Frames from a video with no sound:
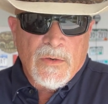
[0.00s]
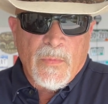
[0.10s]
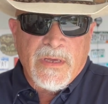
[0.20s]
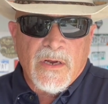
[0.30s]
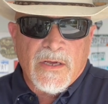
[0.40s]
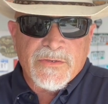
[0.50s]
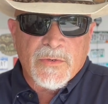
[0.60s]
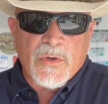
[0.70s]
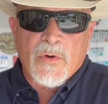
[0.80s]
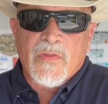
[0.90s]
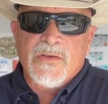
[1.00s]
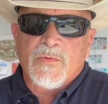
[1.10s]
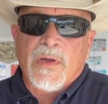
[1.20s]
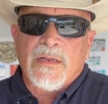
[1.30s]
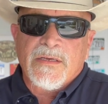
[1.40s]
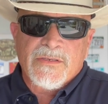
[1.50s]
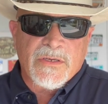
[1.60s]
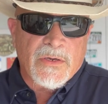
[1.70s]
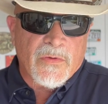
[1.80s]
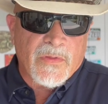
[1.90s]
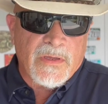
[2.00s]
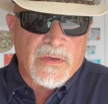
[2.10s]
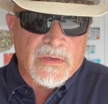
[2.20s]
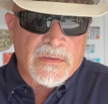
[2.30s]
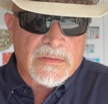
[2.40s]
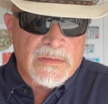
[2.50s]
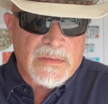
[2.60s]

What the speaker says: We can also go to these rallies. You know, the